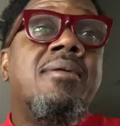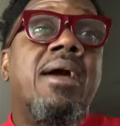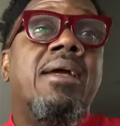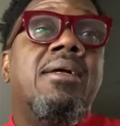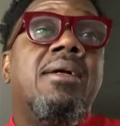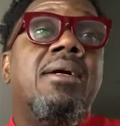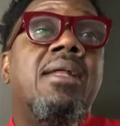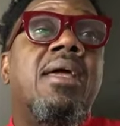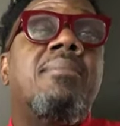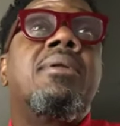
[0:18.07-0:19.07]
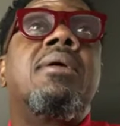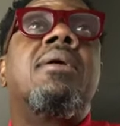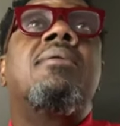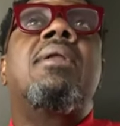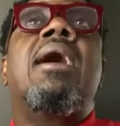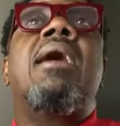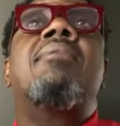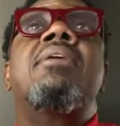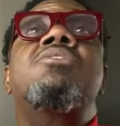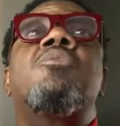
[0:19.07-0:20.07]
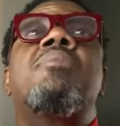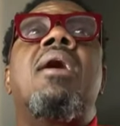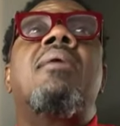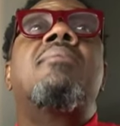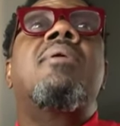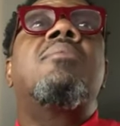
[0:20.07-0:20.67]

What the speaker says: All right. Unable to go live. That's no problem.